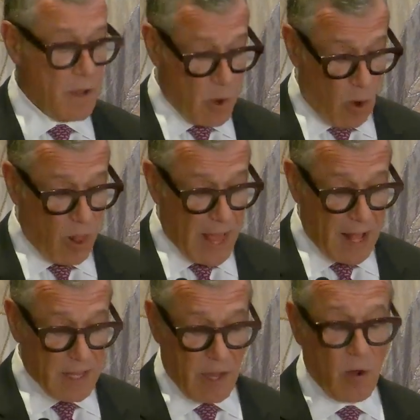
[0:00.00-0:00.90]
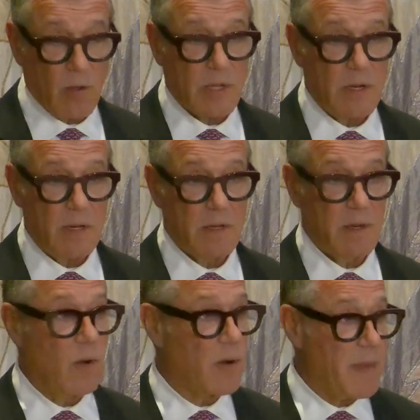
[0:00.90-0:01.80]
Call Hallie
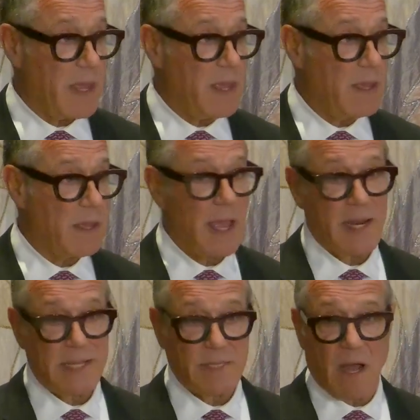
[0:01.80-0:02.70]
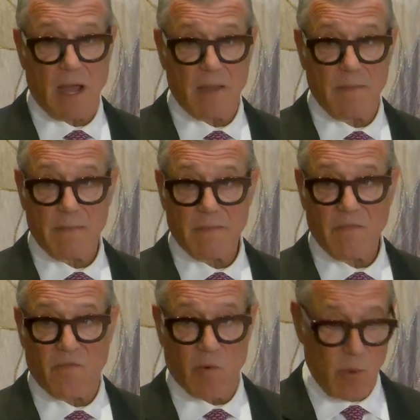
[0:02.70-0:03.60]
Golden or me anytime
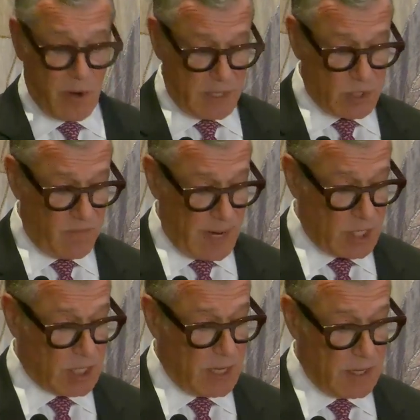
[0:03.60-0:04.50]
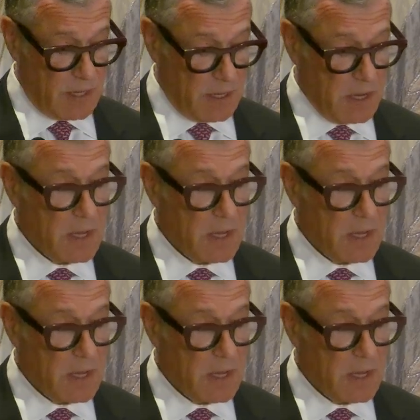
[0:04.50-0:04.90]
for more information.